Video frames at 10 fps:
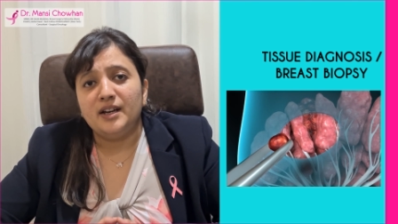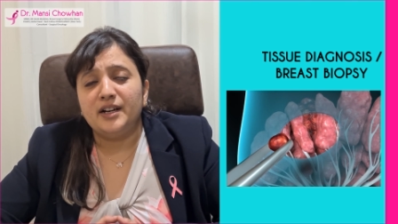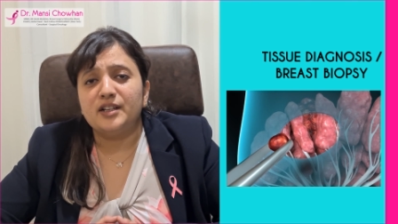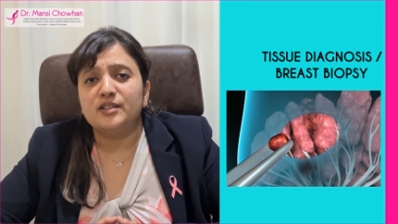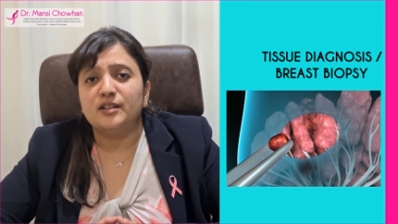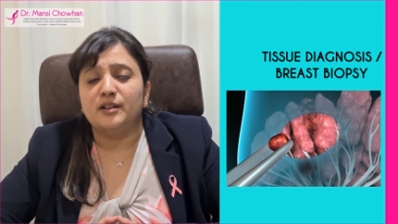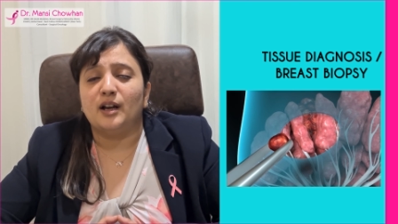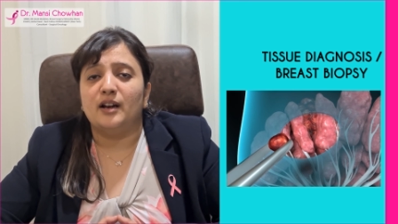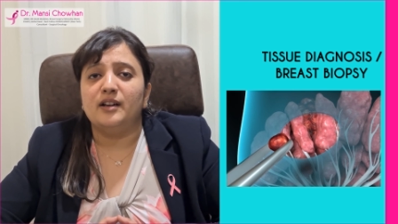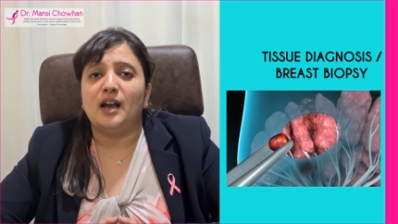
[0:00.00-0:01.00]
It is
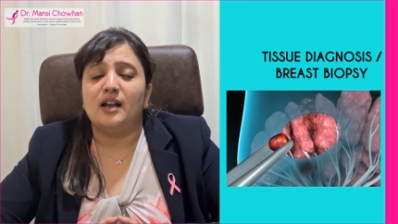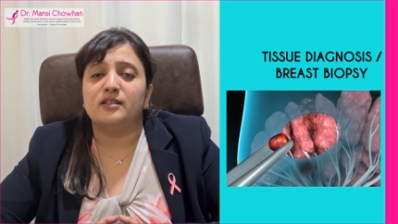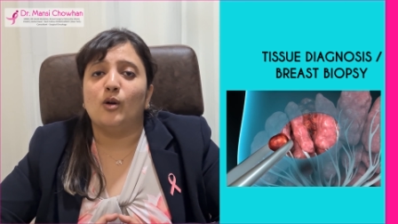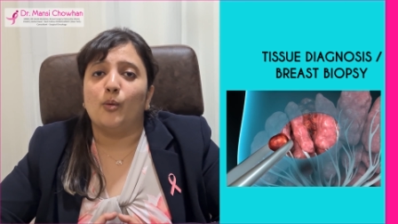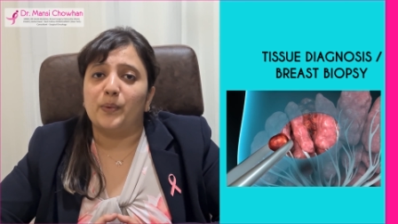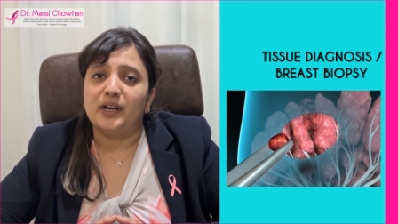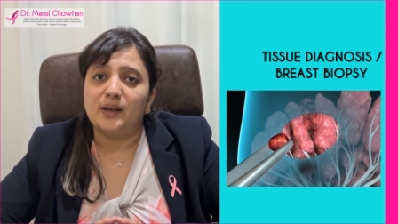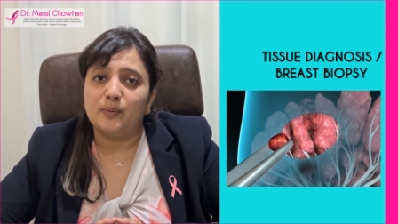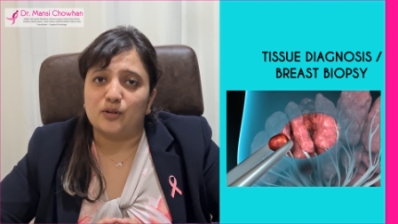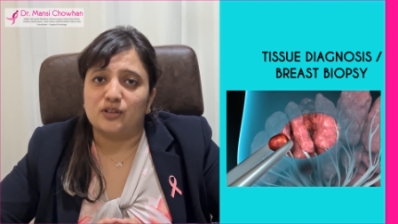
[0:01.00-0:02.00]
done as an
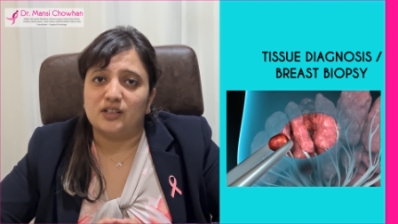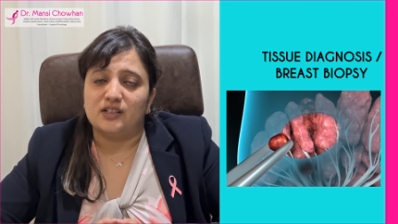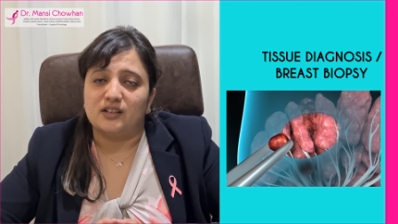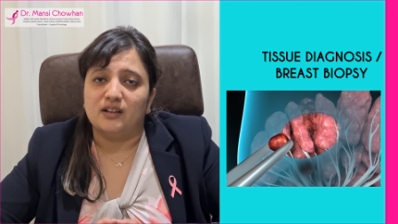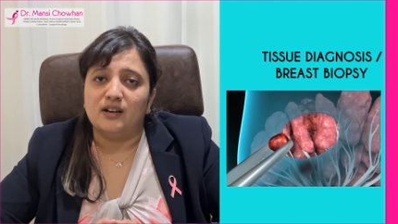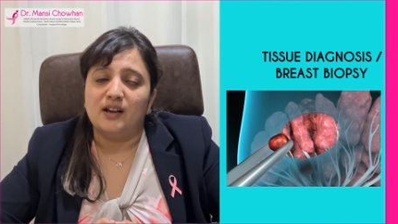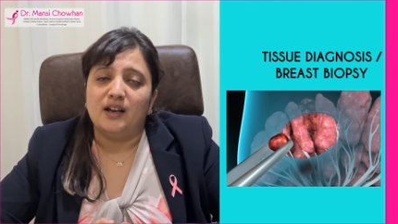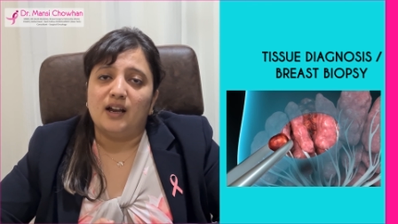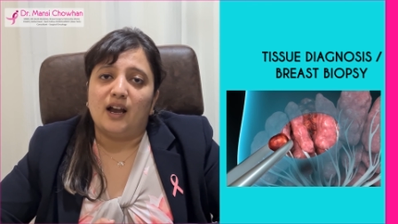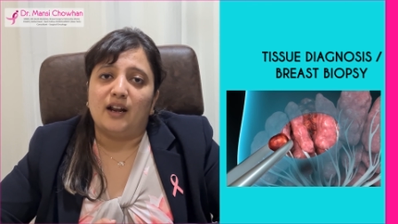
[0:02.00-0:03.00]
OPD procedure
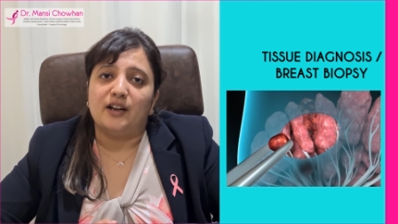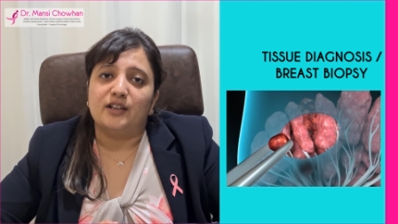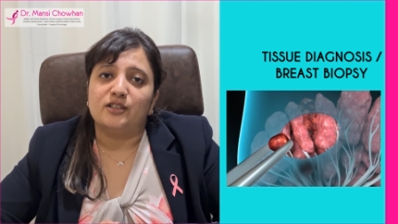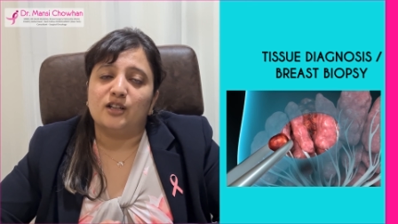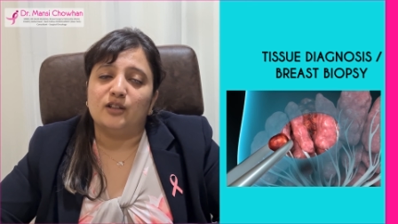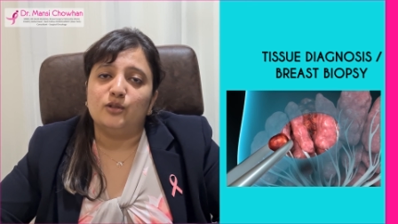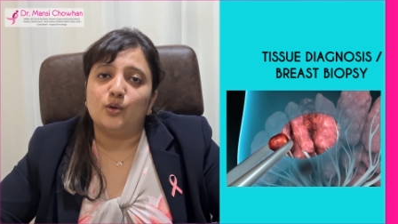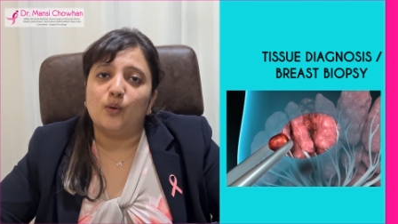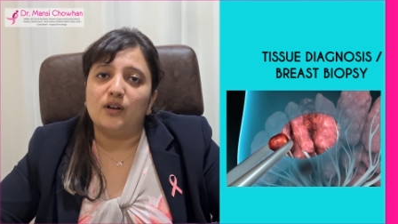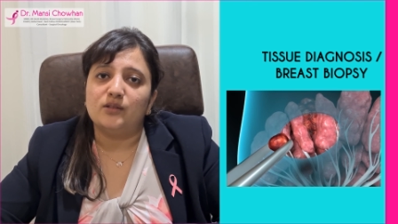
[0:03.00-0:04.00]
and it is done
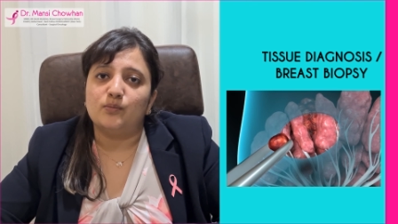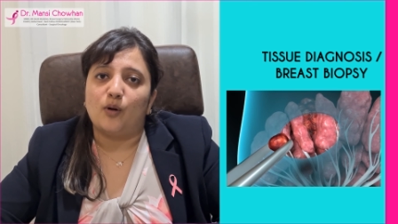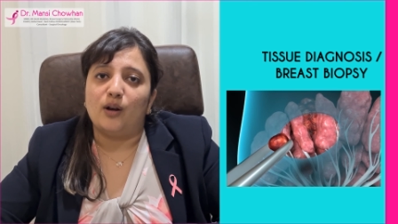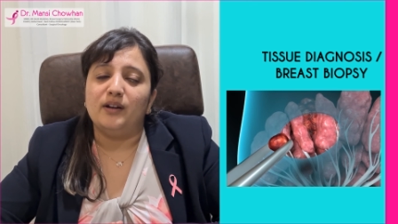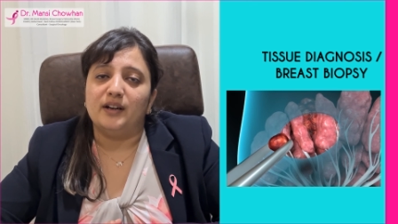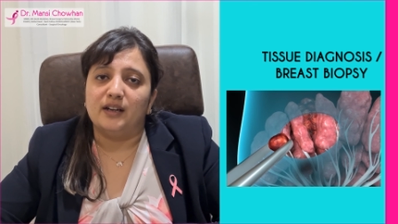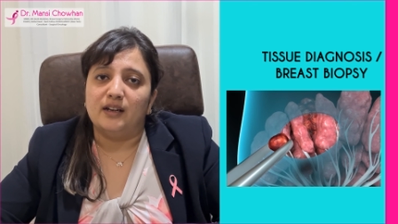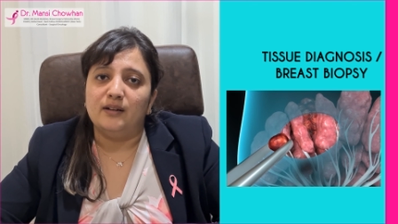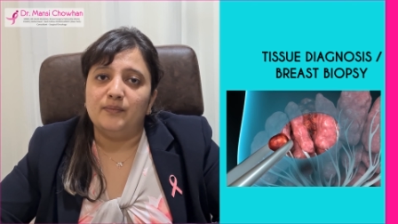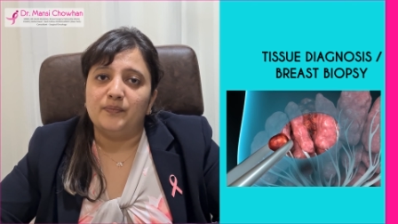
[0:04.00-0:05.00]
through a small
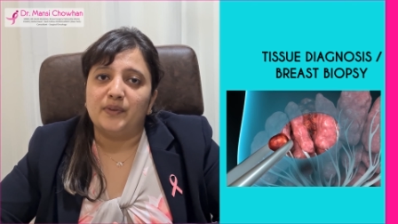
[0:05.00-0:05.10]
needle